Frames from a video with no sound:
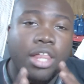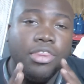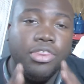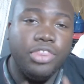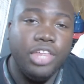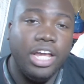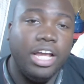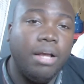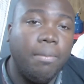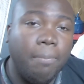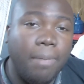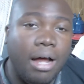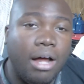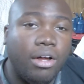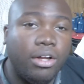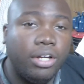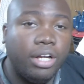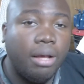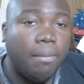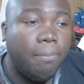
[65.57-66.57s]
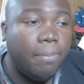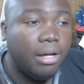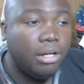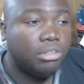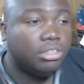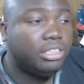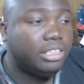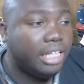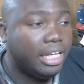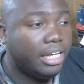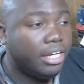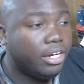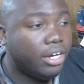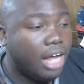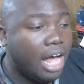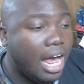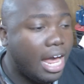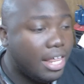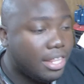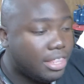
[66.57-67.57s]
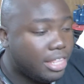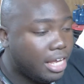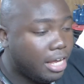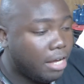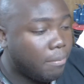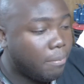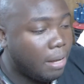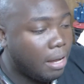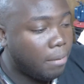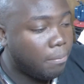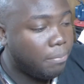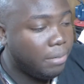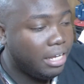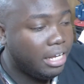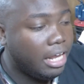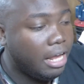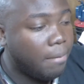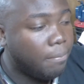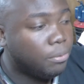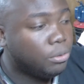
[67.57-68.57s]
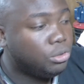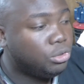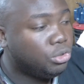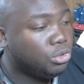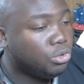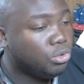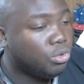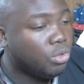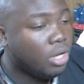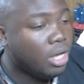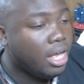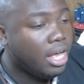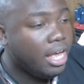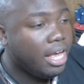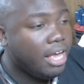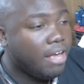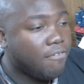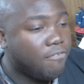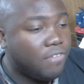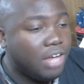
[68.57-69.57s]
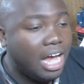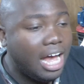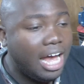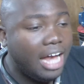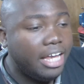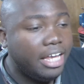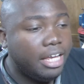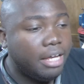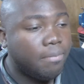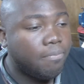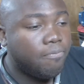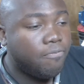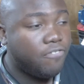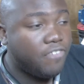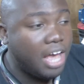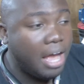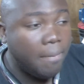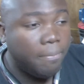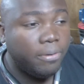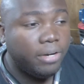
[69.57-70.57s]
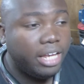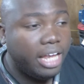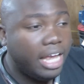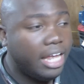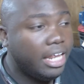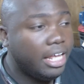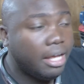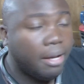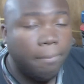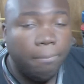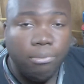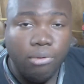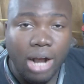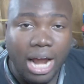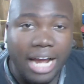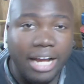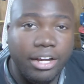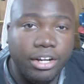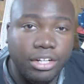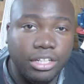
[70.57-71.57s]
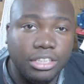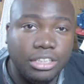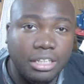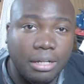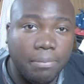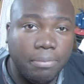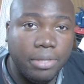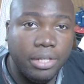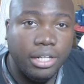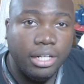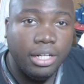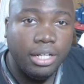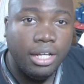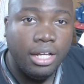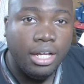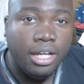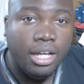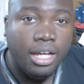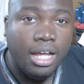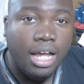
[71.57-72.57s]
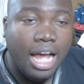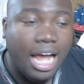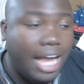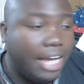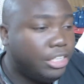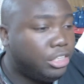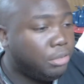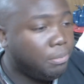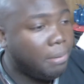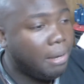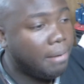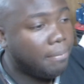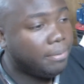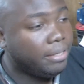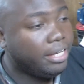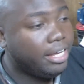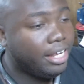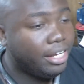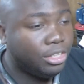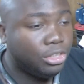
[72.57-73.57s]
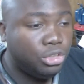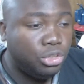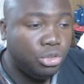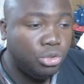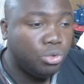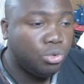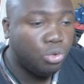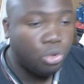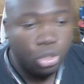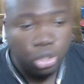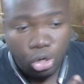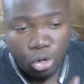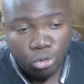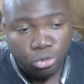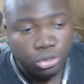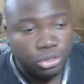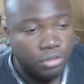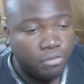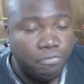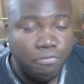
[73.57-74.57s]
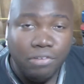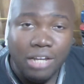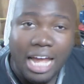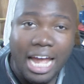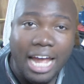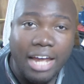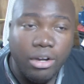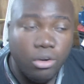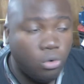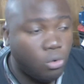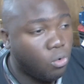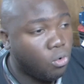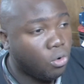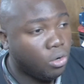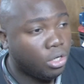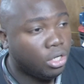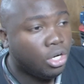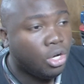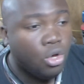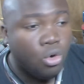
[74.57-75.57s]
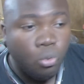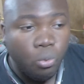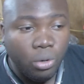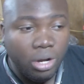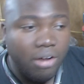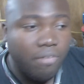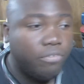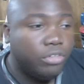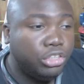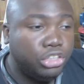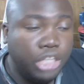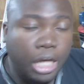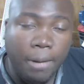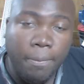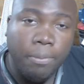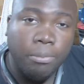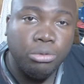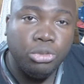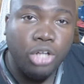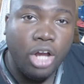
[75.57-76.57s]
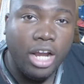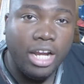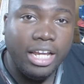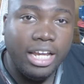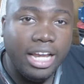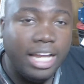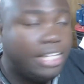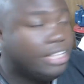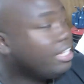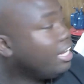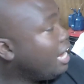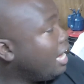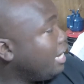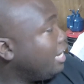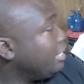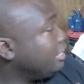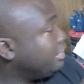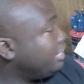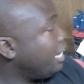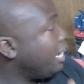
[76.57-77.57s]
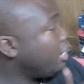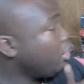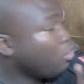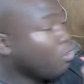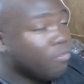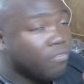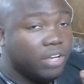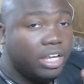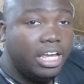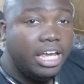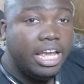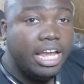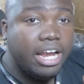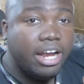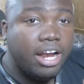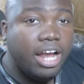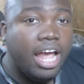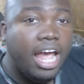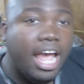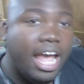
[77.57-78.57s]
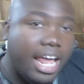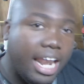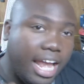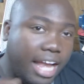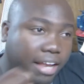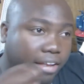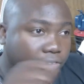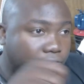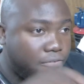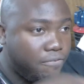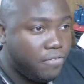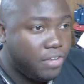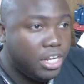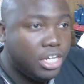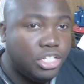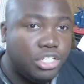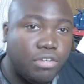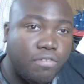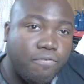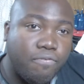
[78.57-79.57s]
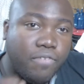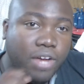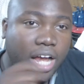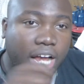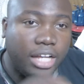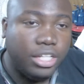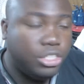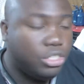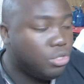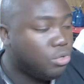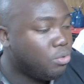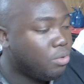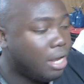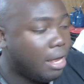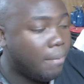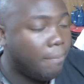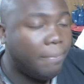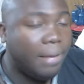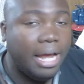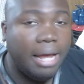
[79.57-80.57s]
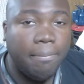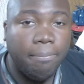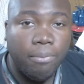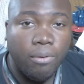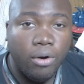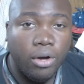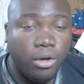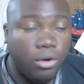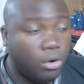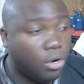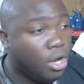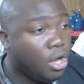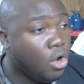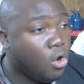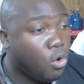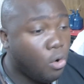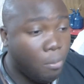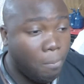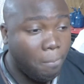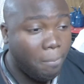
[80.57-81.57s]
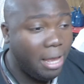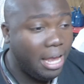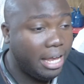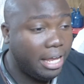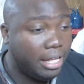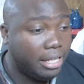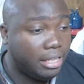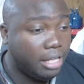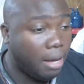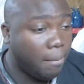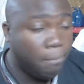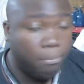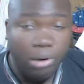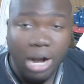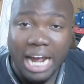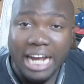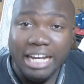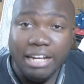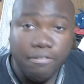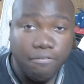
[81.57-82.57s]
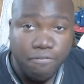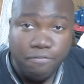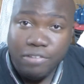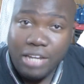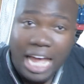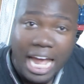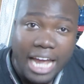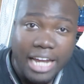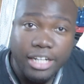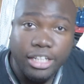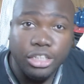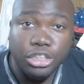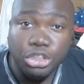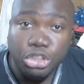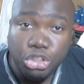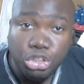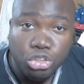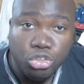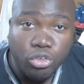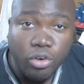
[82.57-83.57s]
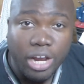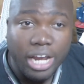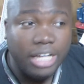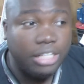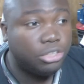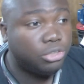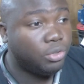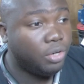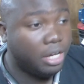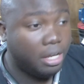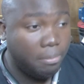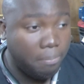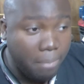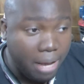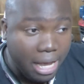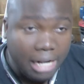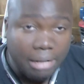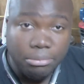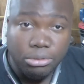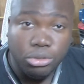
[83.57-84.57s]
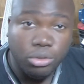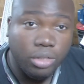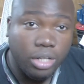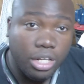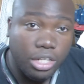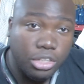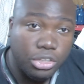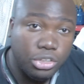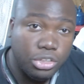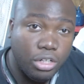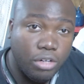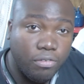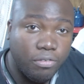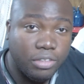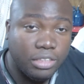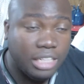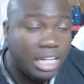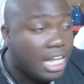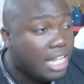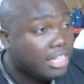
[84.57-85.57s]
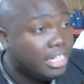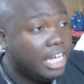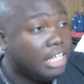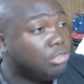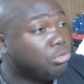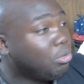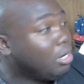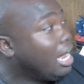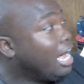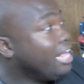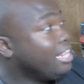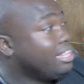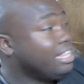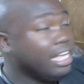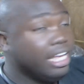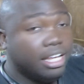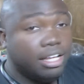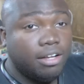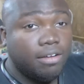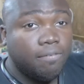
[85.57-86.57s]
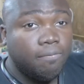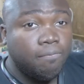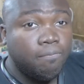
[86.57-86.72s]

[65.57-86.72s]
think about a belt sander, I think about being able to, if I am fabricating a bracket or something, I should be able to get it to close to flat or whatever shape I'm trying to get. Then I can take it over here and I can finish and fine tune that bad boy or, or make a bracket flat and straight so it can mate up to another surface. That's what I think of.